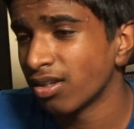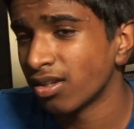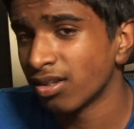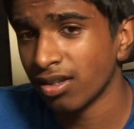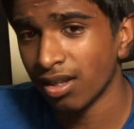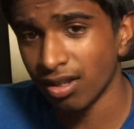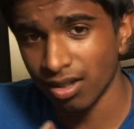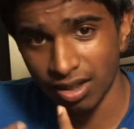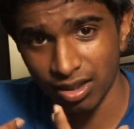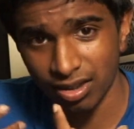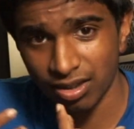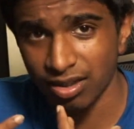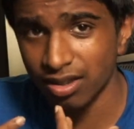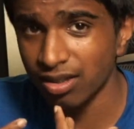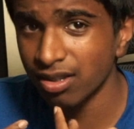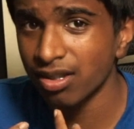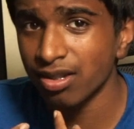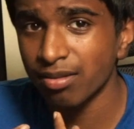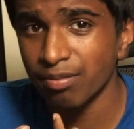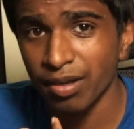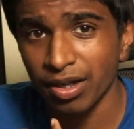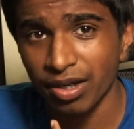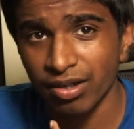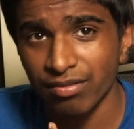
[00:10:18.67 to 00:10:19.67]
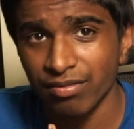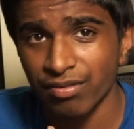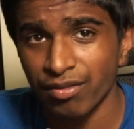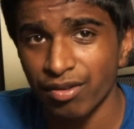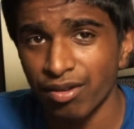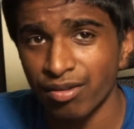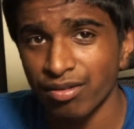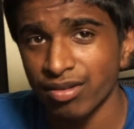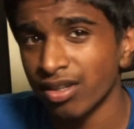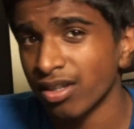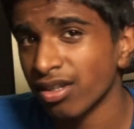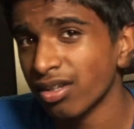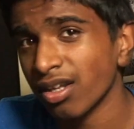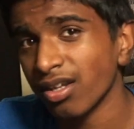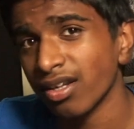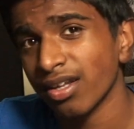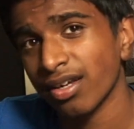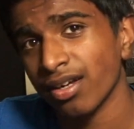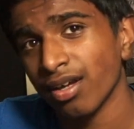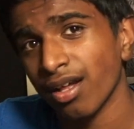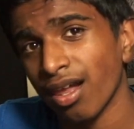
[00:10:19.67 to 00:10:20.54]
It's not like these microphones. It's not like